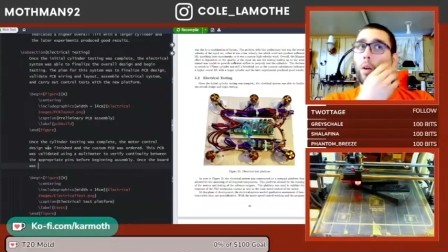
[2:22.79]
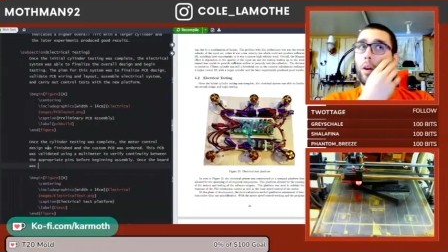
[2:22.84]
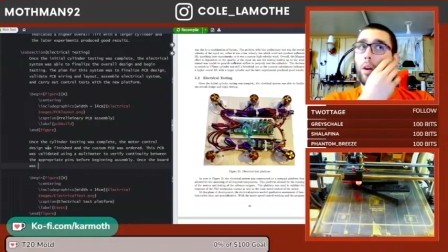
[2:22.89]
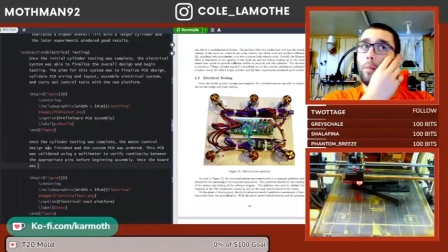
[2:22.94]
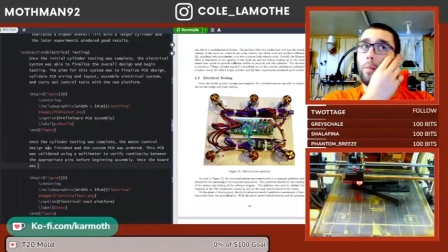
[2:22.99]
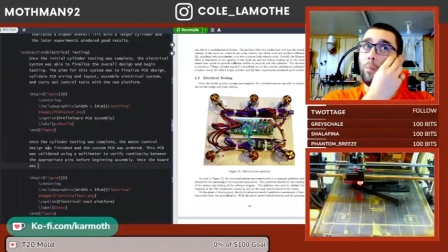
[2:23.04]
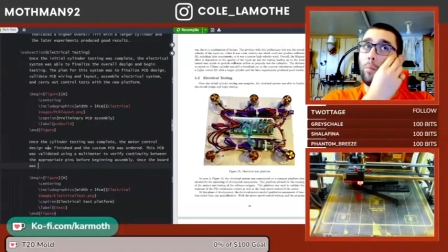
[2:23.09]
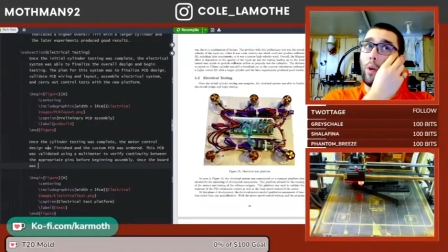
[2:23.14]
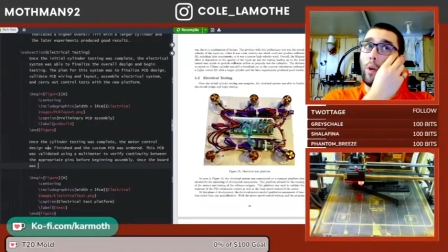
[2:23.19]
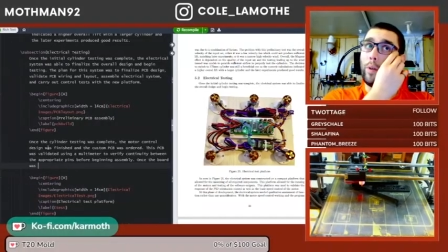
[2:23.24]

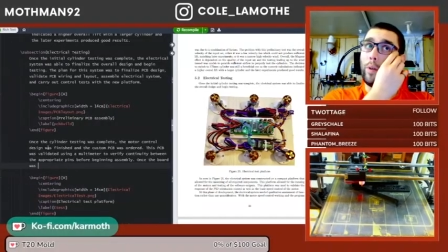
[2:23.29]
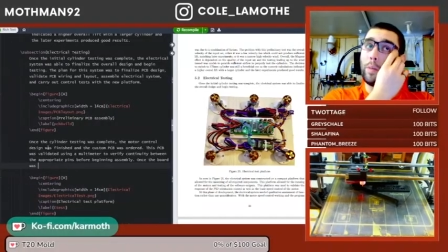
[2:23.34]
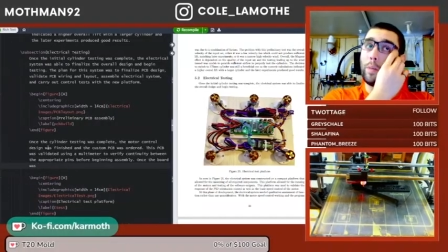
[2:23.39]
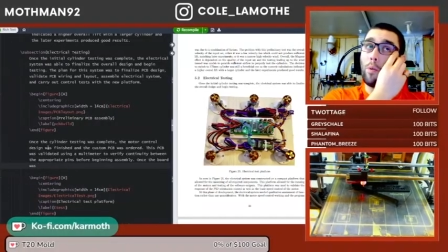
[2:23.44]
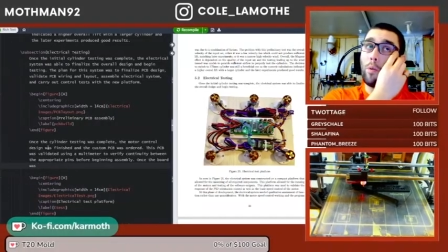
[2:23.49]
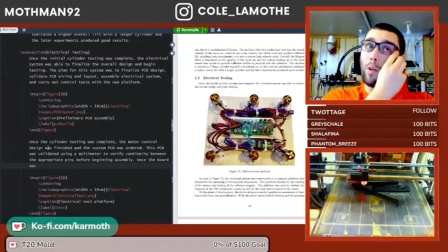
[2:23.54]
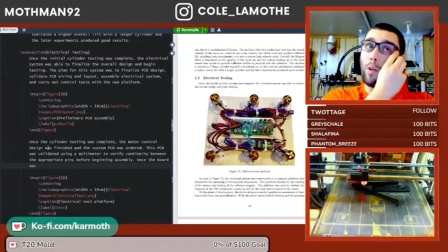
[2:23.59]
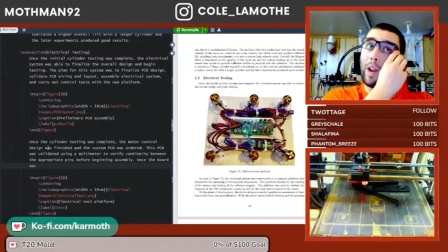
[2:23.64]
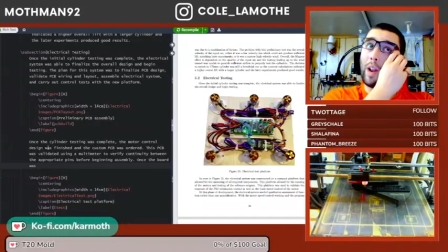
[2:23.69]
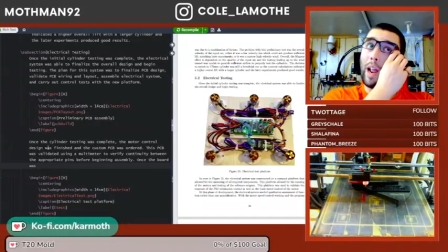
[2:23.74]
I'm always
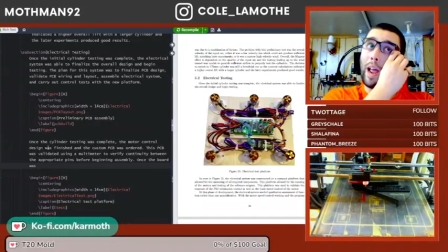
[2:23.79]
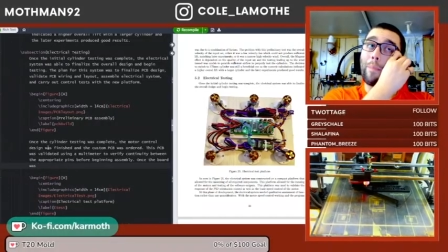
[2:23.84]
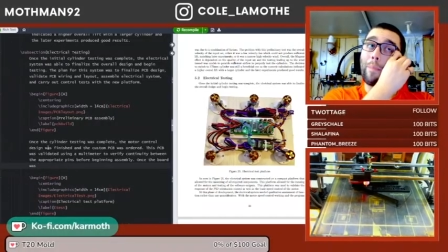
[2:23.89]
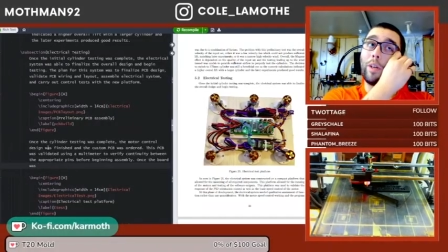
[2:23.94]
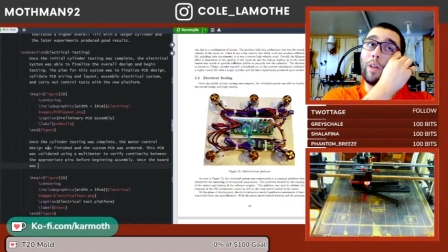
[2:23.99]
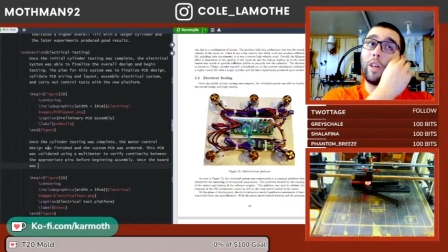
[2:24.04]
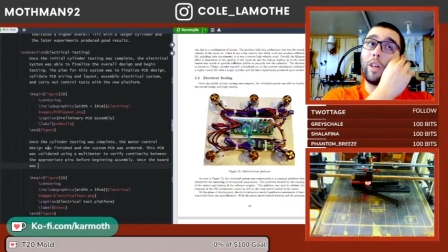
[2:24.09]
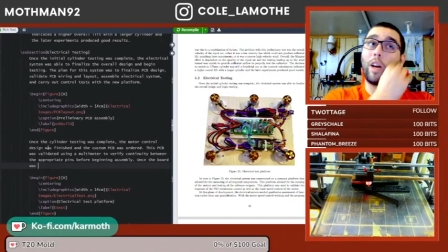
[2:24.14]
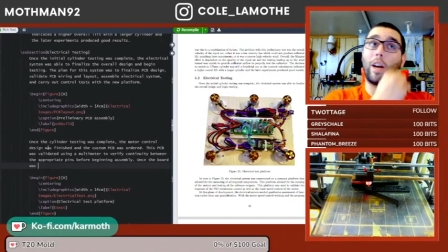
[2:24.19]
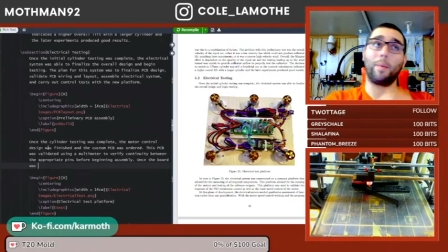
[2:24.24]
more than happy
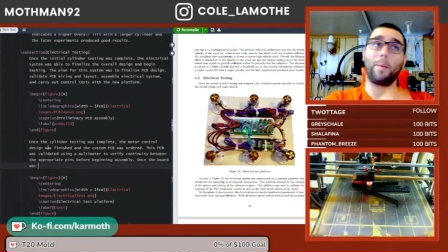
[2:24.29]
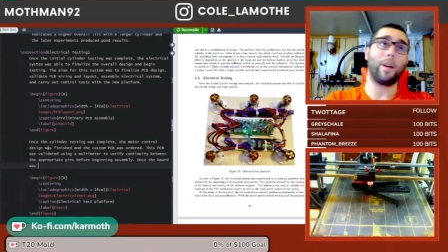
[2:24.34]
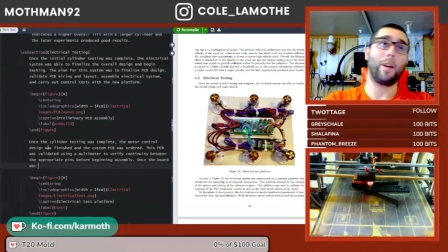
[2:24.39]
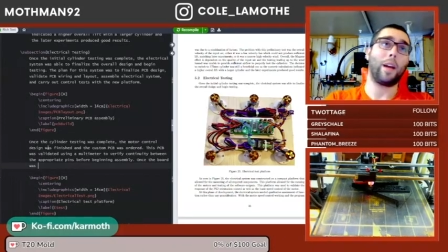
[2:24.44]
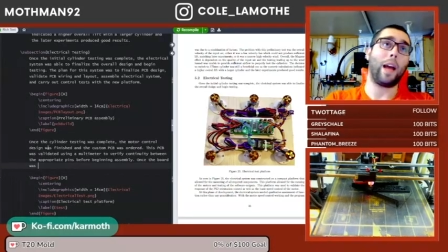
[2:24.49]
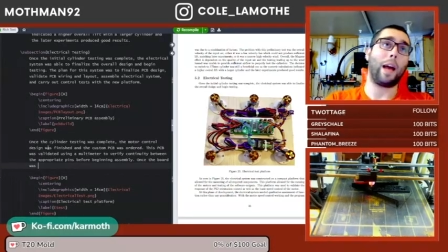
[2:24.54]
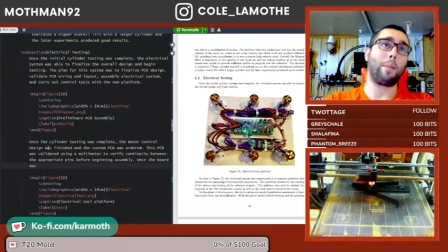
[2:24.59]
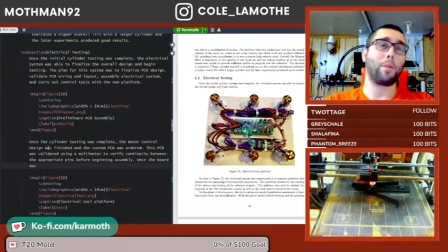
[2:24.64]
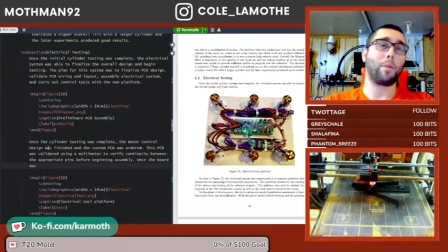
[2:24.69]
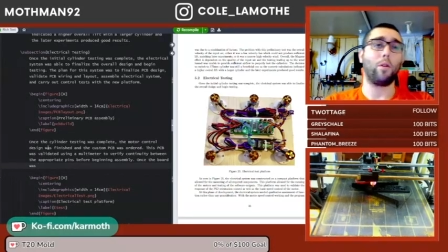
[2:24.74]
to talk about
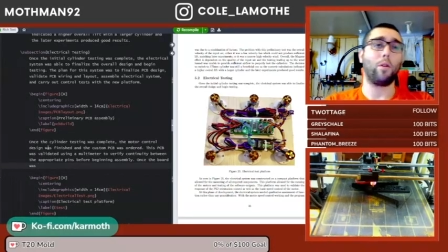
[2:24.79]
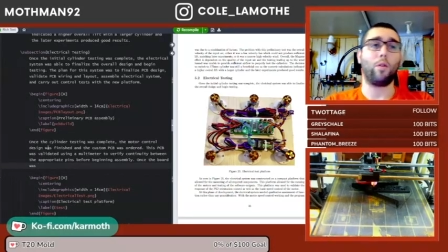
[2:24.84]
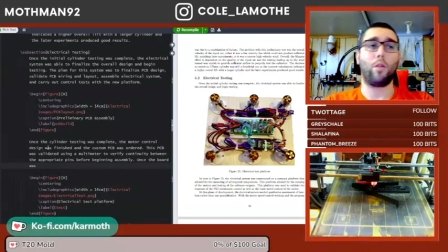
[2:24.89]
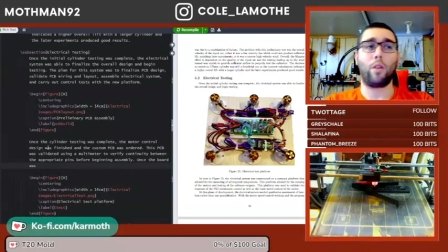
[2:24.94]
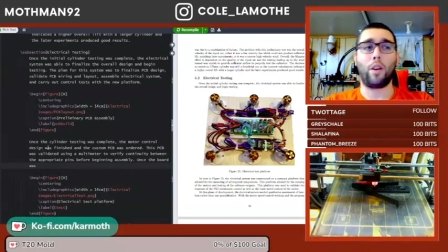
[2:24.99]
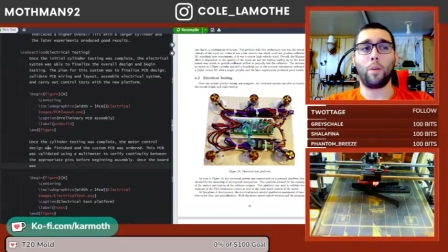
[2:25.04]
capstone or